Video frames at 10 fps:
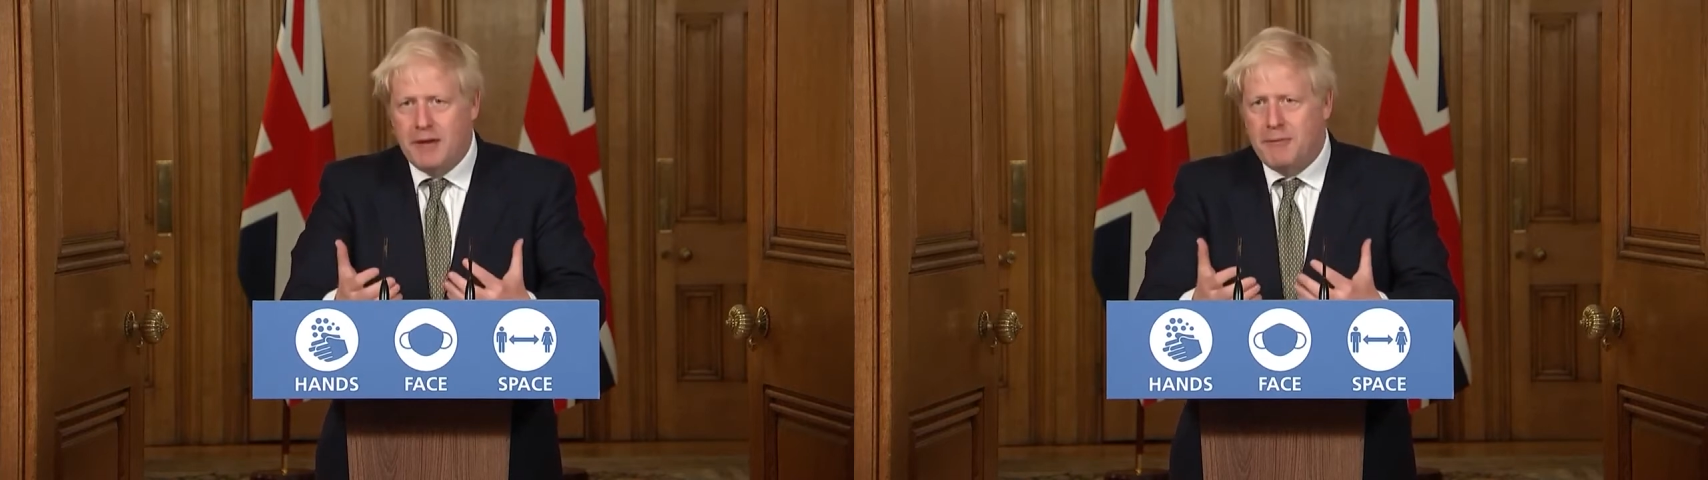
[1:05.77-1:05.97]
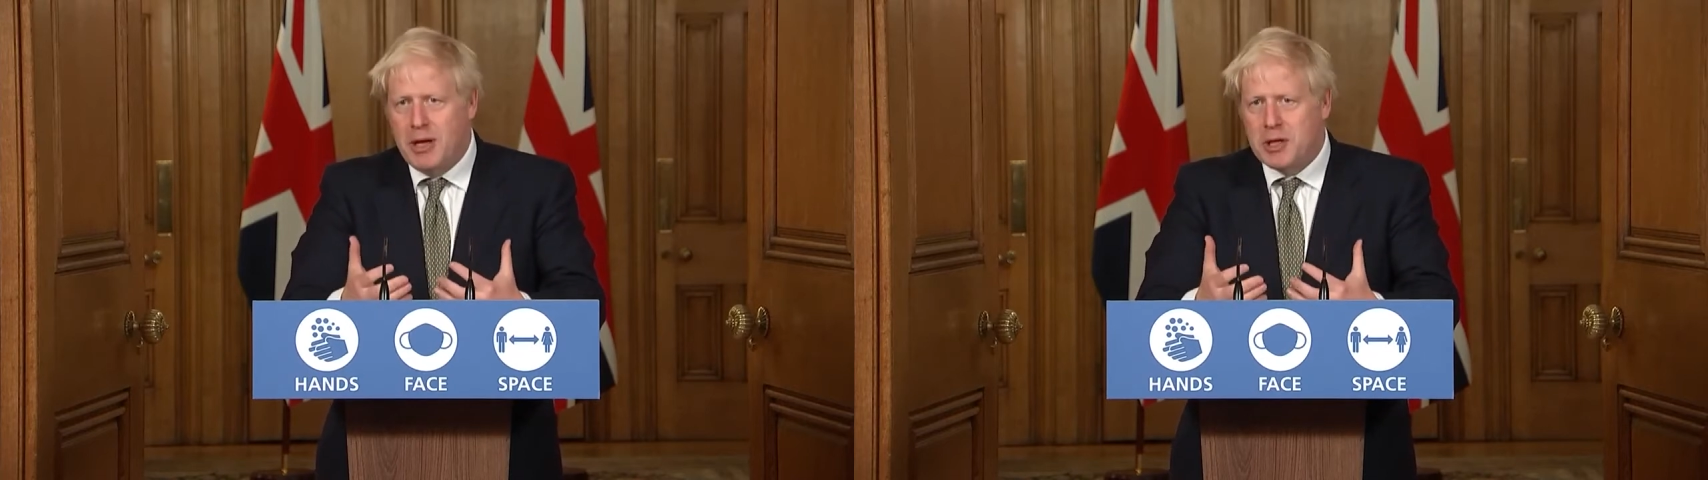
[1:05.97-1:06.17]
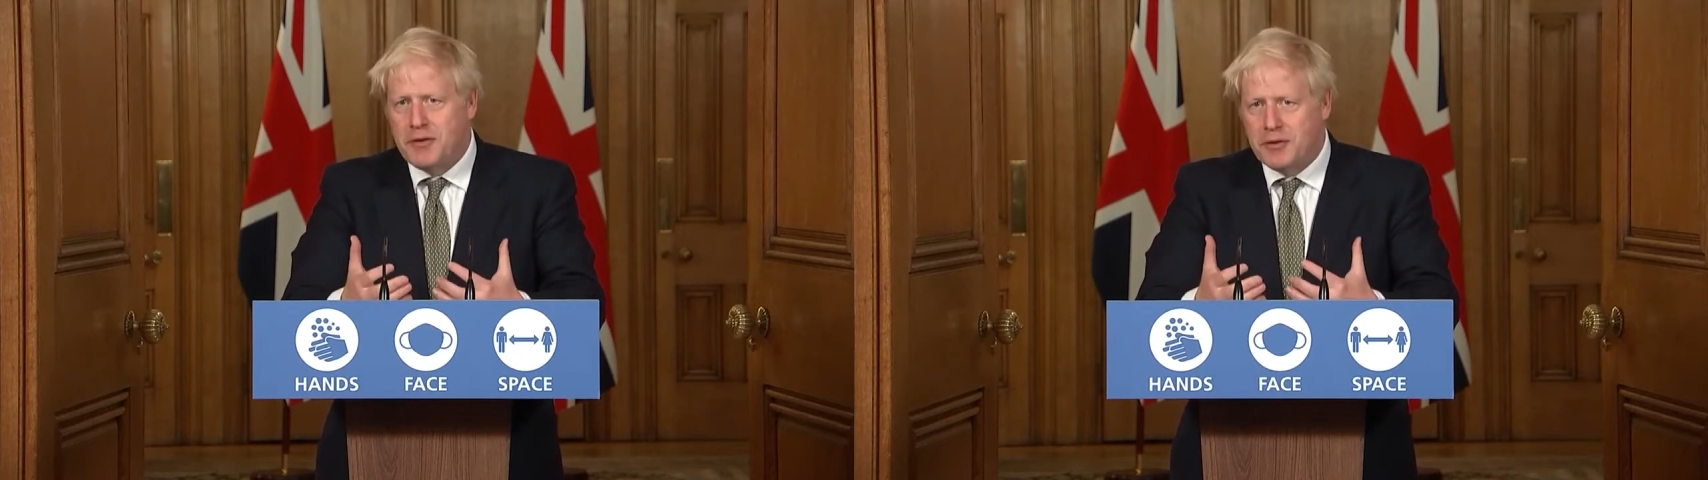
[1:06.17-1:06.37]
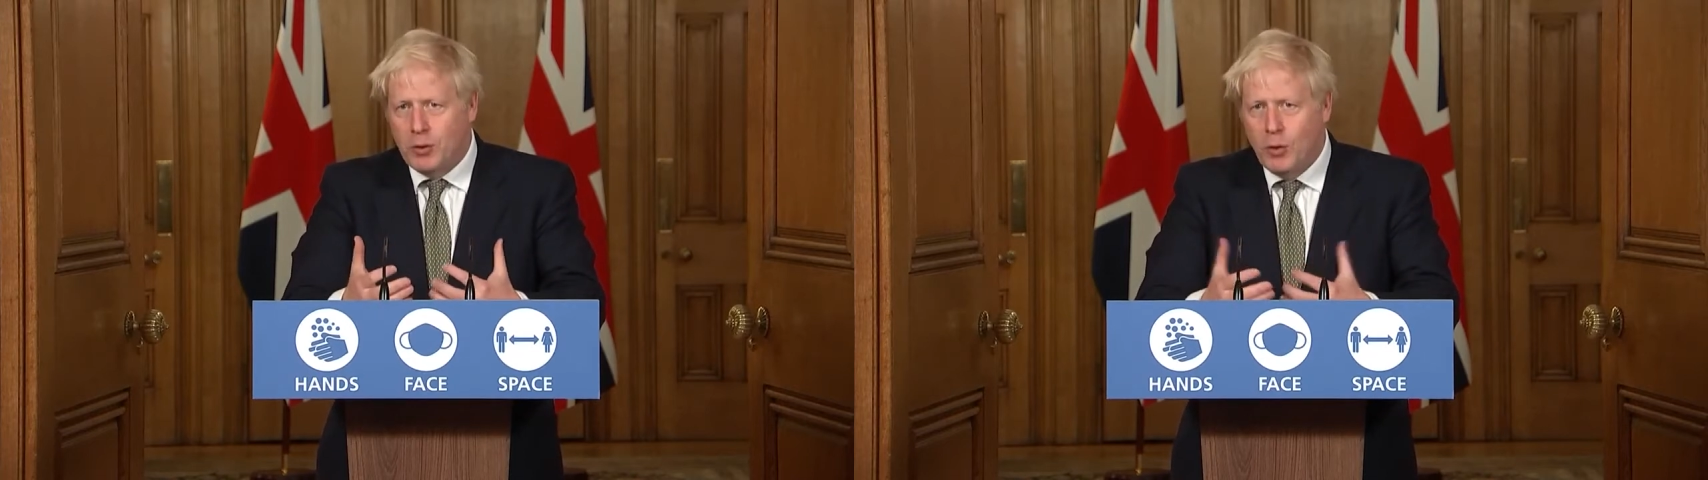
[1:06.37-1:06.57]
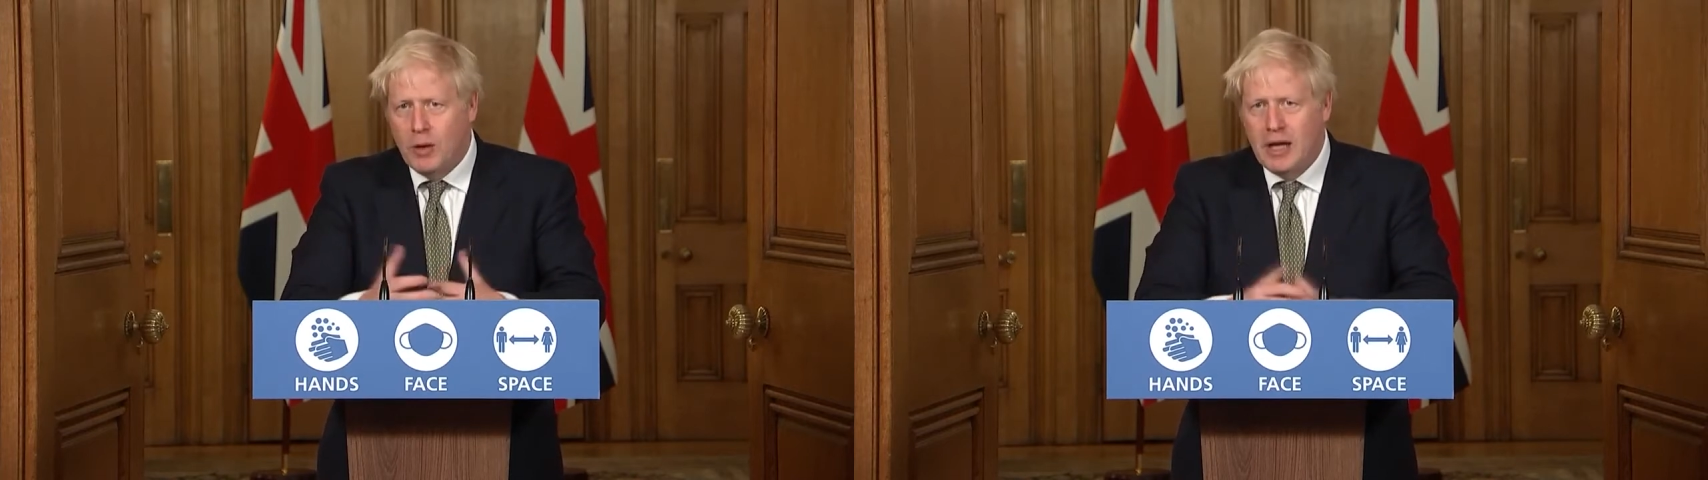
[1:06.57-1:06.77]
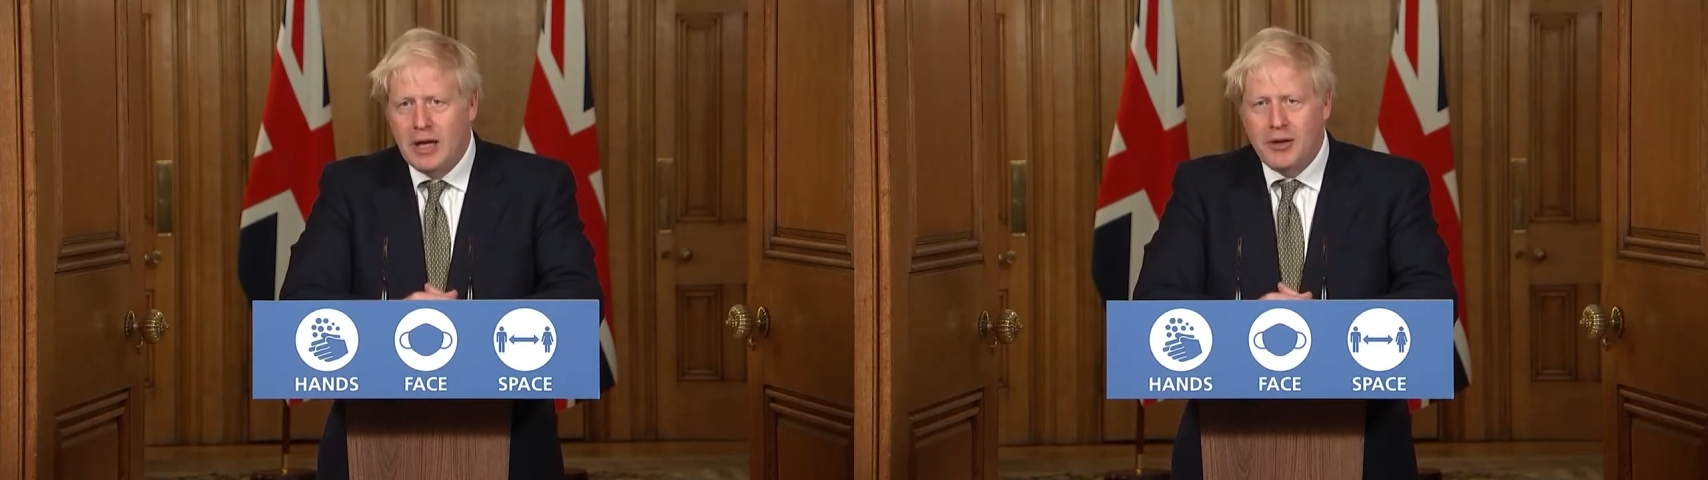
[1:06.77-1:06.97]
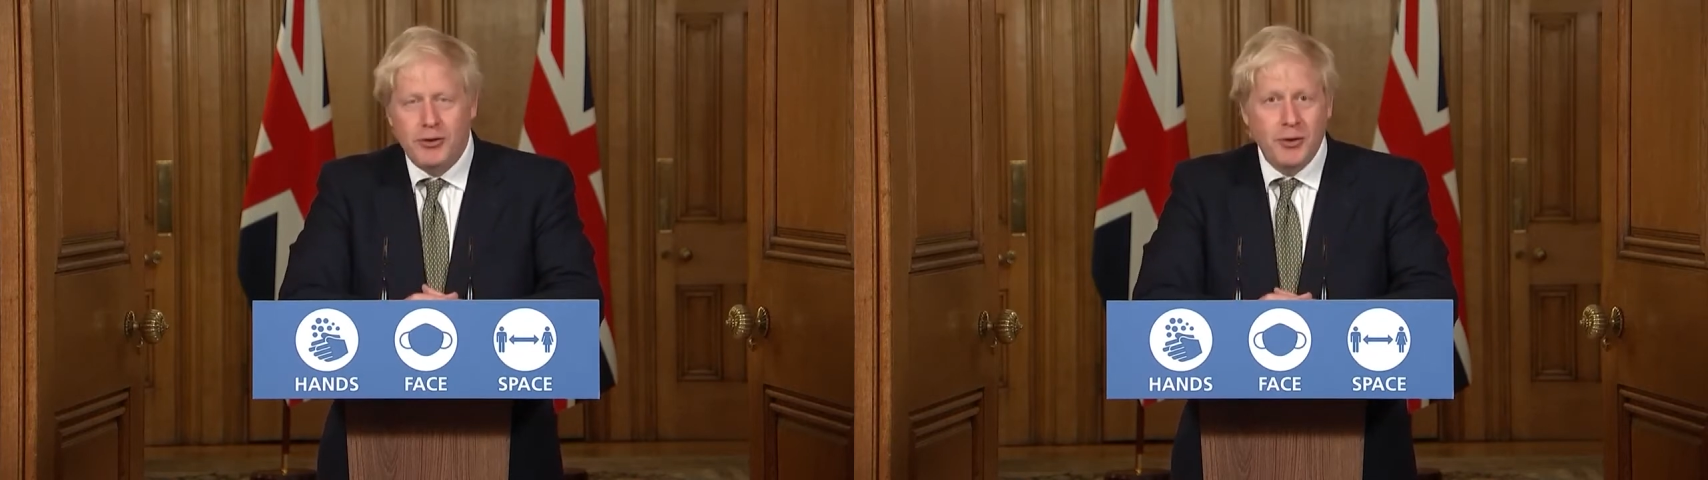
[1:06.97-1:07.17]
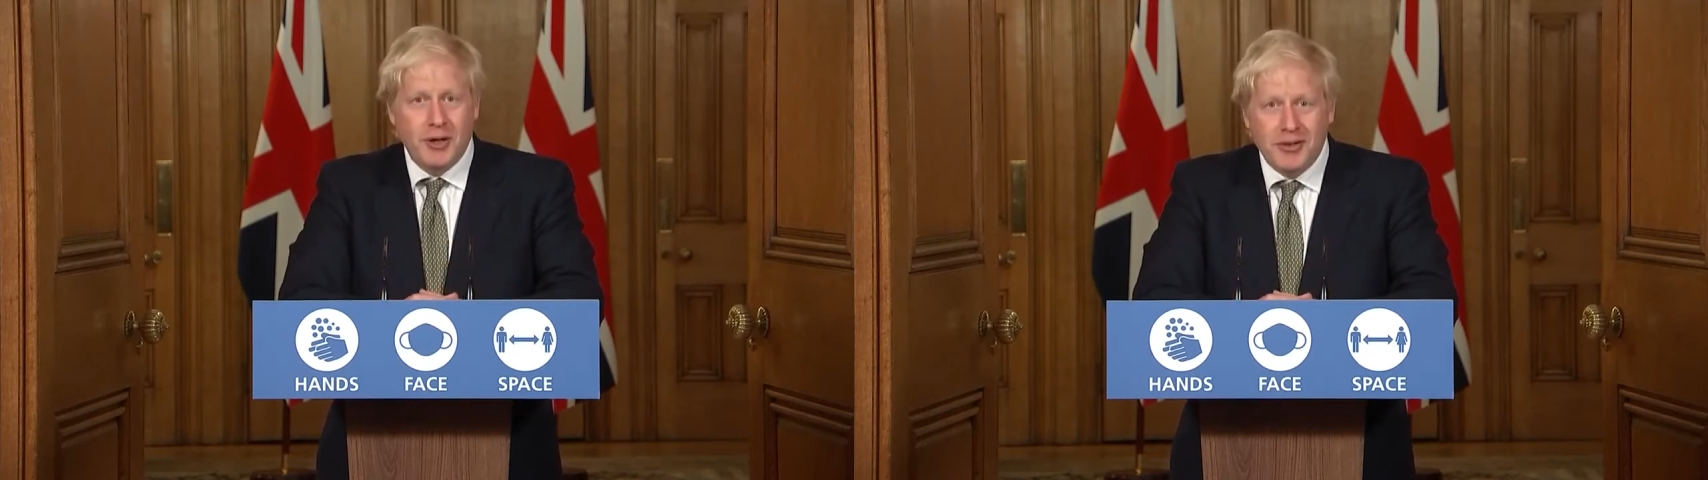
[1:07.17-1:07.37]
measures at all
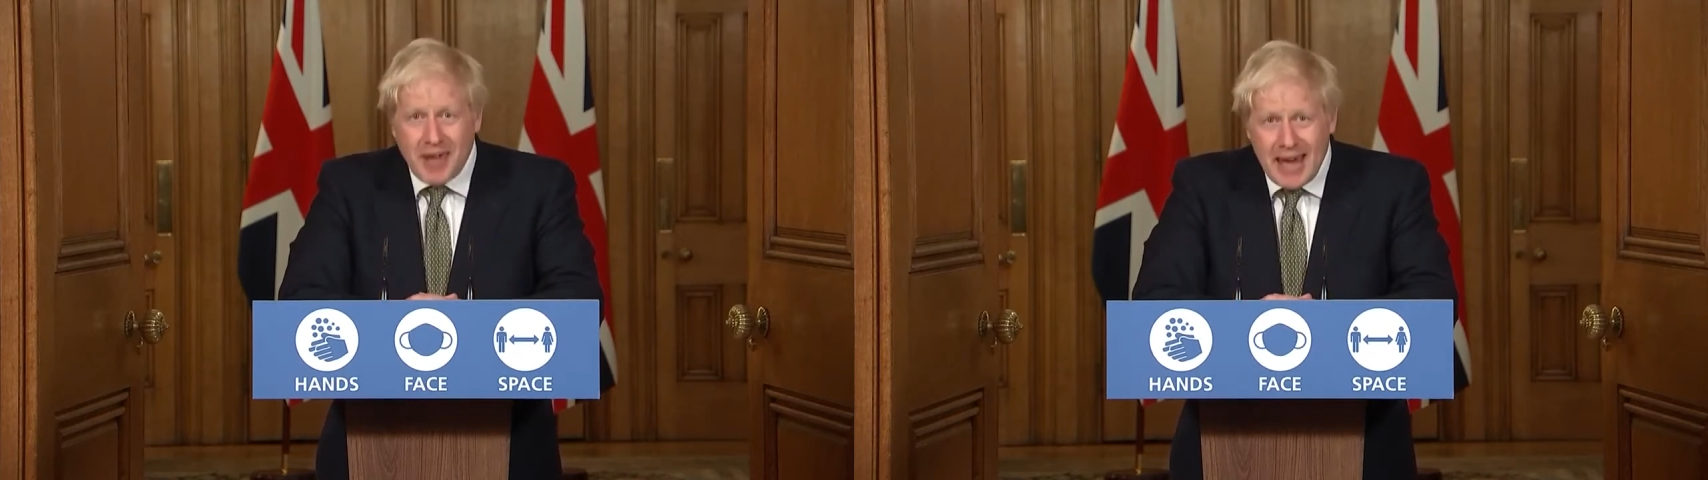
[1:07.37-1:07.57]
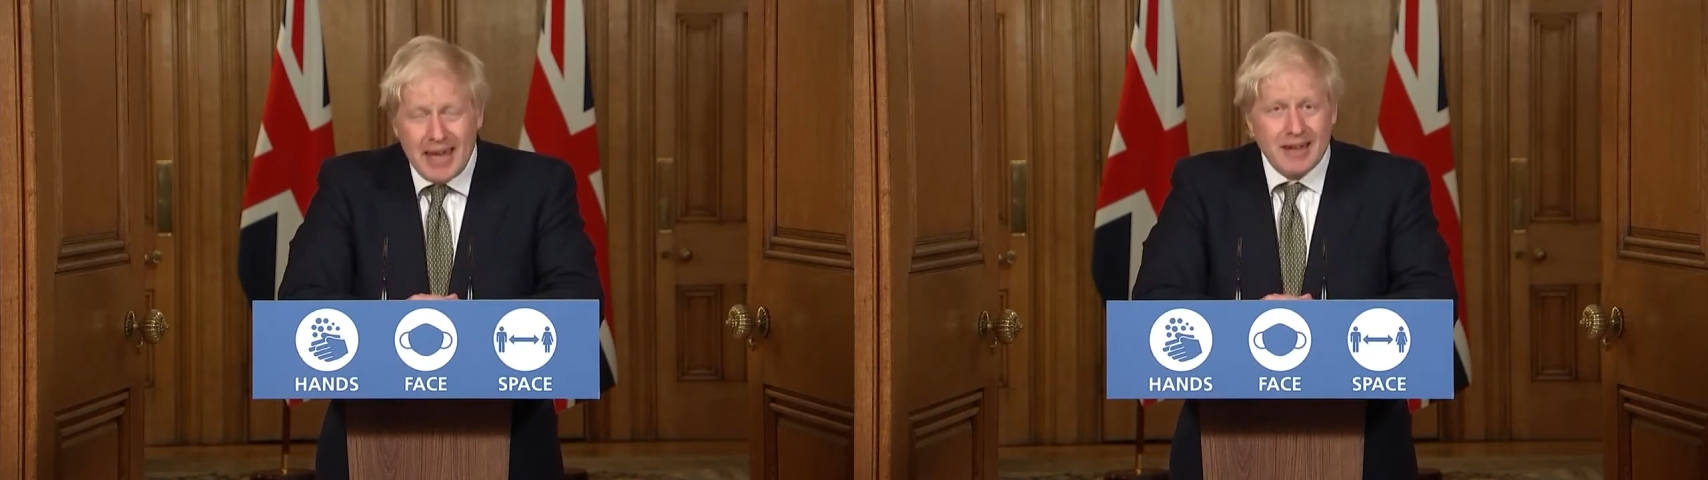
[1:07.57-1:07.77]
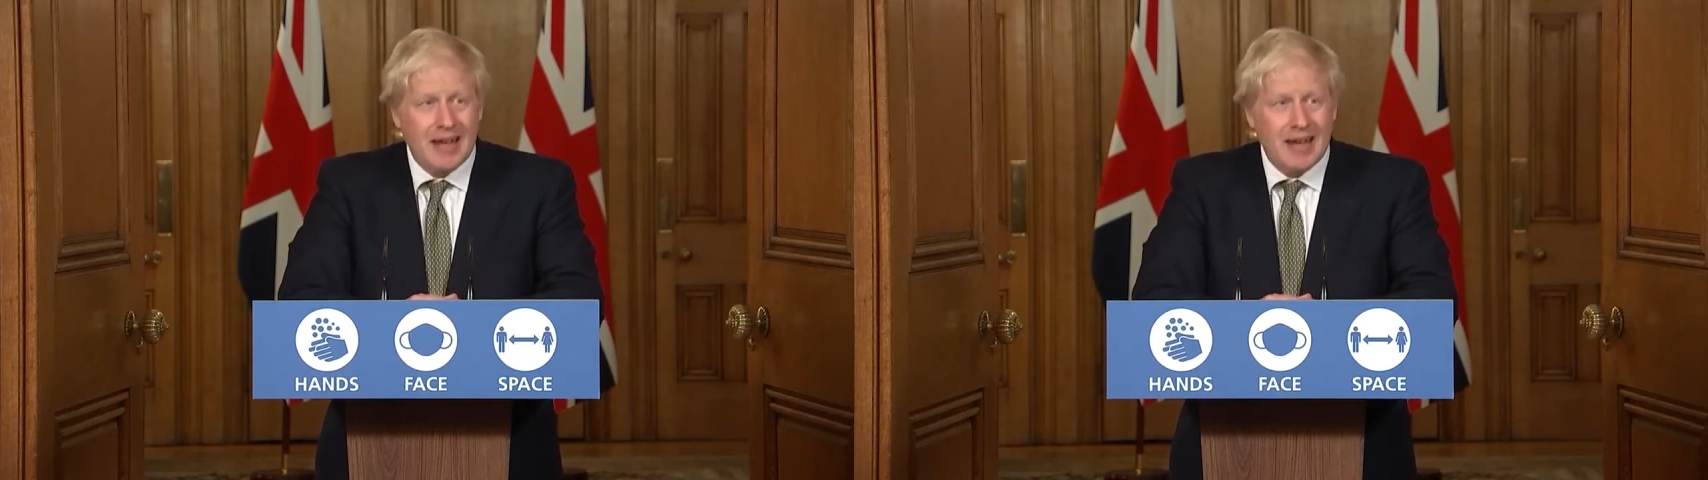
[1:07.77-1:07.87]
to contain it.